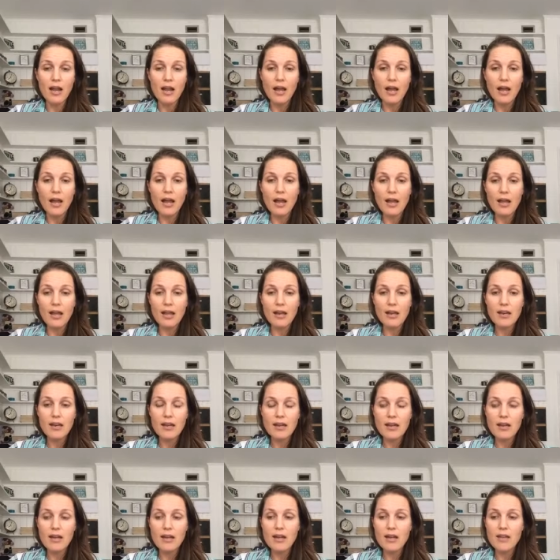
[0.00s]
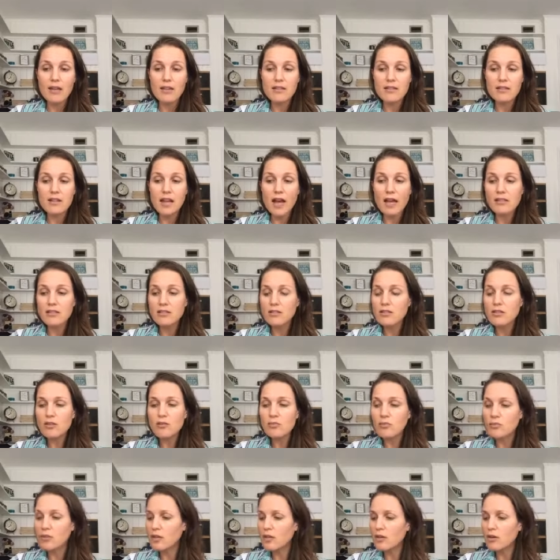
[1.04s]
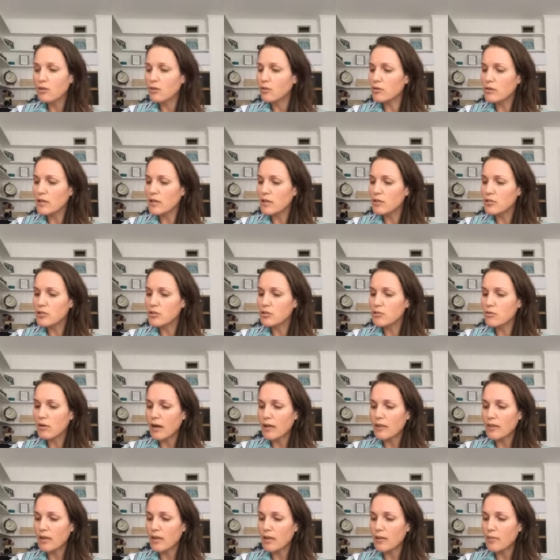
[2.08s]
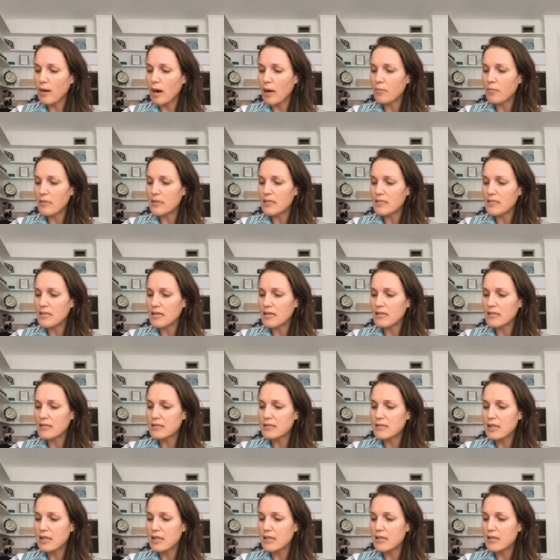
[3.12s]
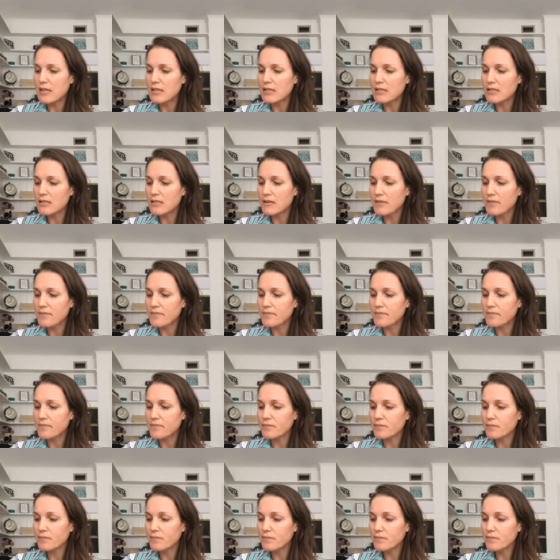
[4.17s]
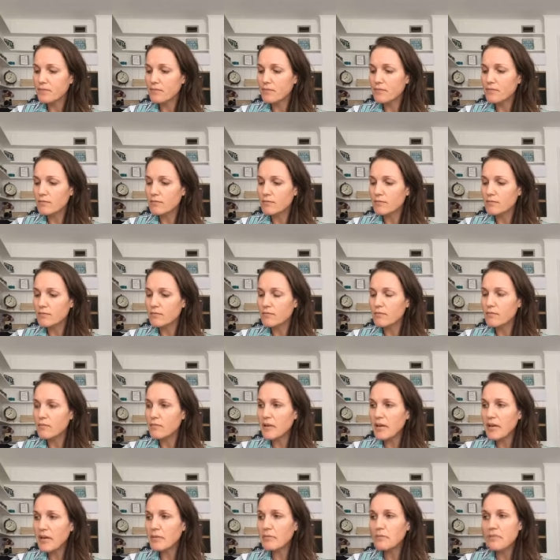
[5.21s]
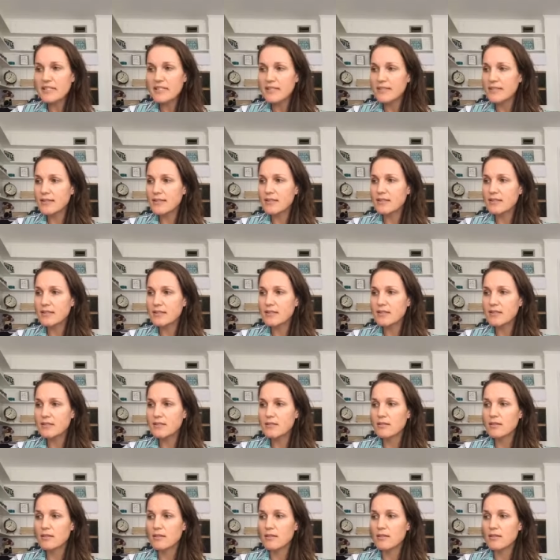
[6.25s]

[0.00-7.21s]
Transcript: And that's the really cool thing too, I think, about business is big businesses